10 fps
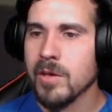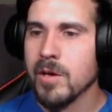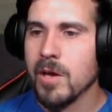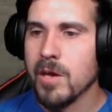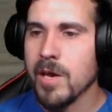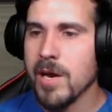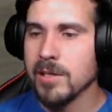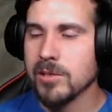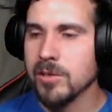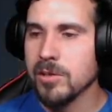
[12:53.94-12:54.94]
Yeah,
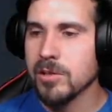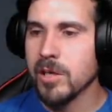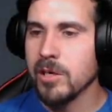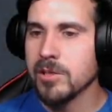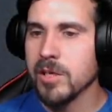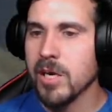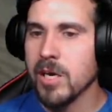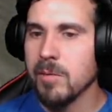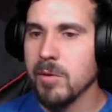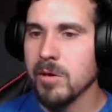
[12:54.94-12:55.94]
sir, just take your
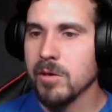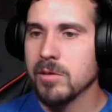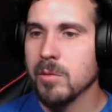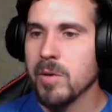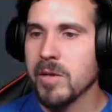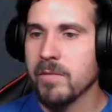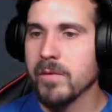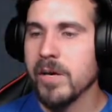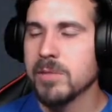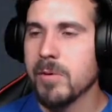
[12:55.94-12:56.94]
time. Don't mind the
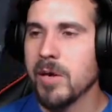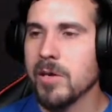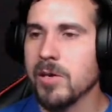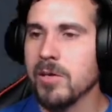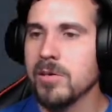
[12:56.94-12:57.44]
flies back here.